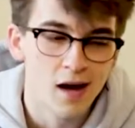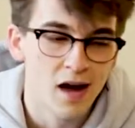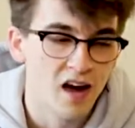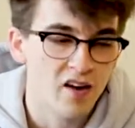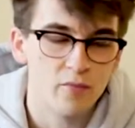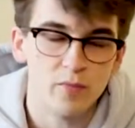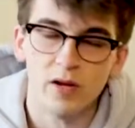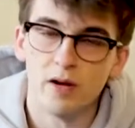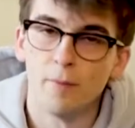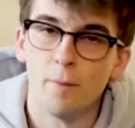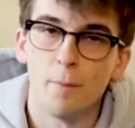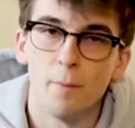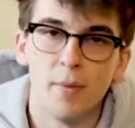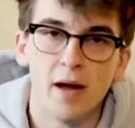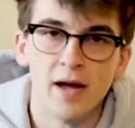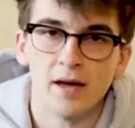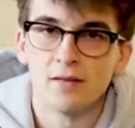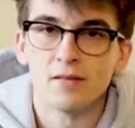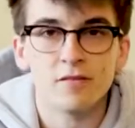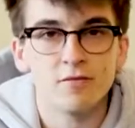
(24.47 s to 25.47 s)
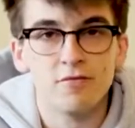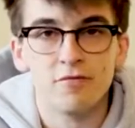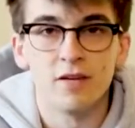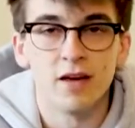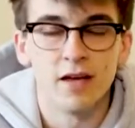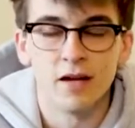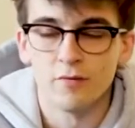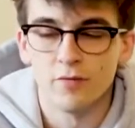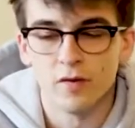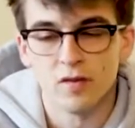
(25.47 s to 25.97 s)
I've been a massive
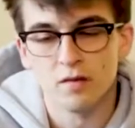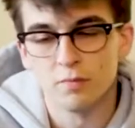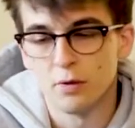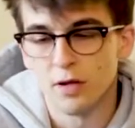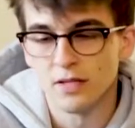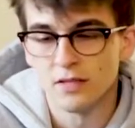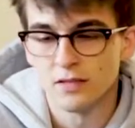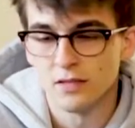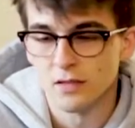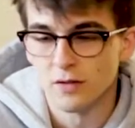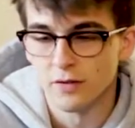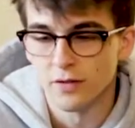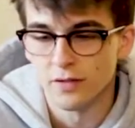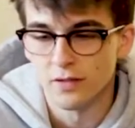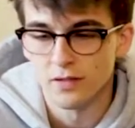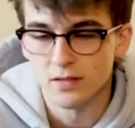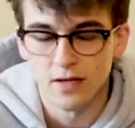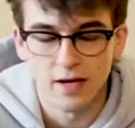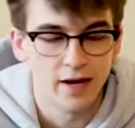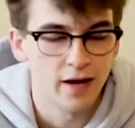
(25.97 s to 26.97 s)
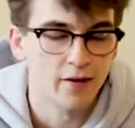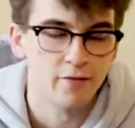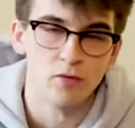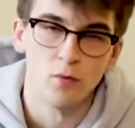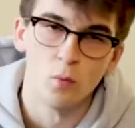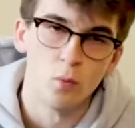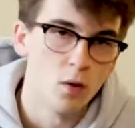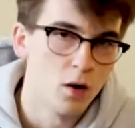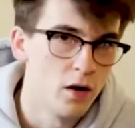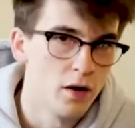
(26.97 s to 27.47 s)
fan of the Splice series. I have the
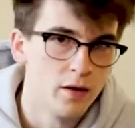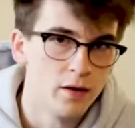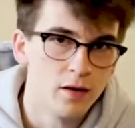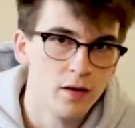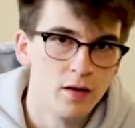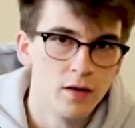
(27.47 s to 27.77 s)
1